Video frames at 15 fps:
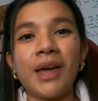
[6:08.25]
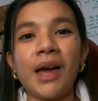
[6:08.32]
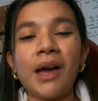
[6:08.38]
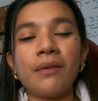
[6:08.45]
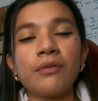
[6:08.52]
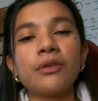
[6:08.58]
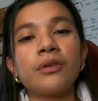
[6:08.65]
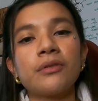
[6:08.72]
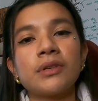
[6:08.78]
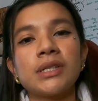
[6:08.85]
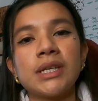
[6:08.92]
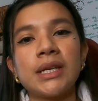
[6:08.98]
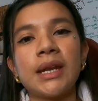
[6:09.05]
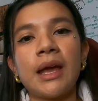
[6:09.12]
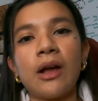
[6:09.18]
Having a
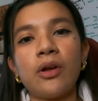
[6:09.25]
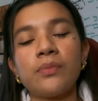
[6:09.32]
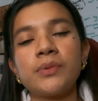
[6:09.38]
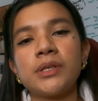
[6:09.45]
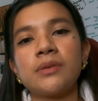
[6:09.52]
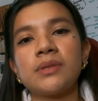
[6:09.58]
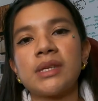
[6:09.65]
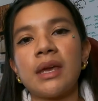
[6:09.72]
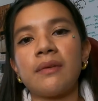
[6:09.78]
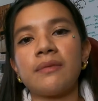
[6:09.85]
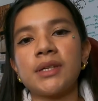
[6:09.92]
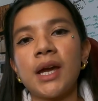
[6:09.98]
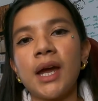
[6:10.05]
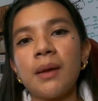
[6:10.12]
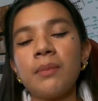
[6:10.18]
routine helps you save
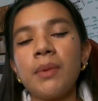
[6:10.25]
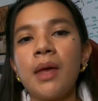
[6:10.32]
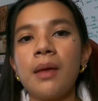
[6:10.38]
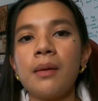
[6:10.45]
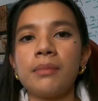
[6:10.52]
time